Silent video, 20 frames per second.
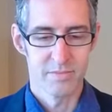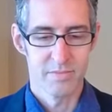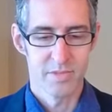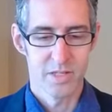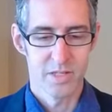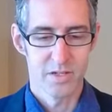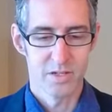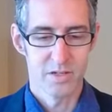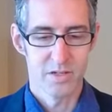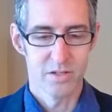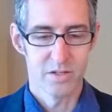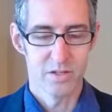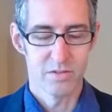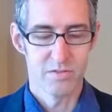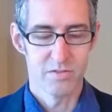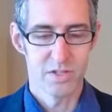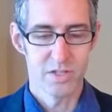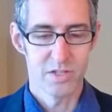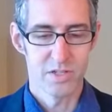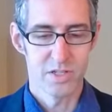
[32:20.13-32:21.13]
And your
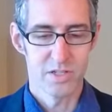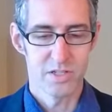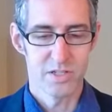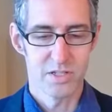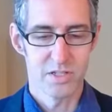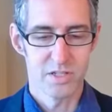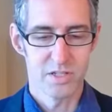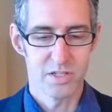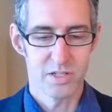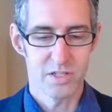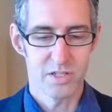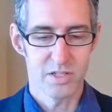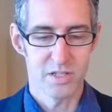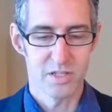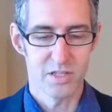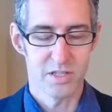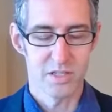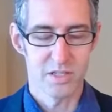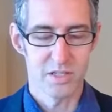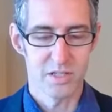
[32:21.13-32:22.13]
vision isn't just at
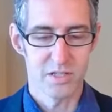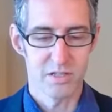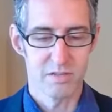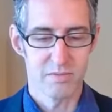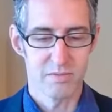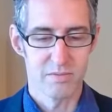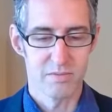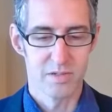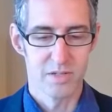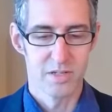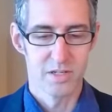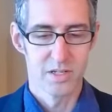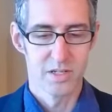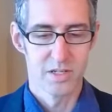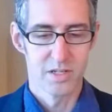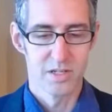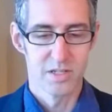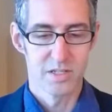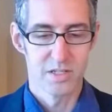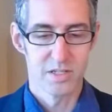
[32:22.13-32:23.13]
the
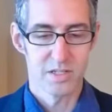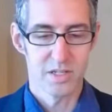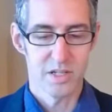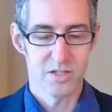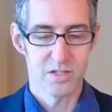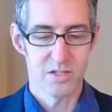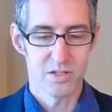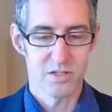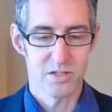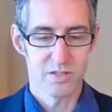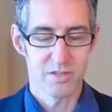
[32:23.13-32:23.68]
center,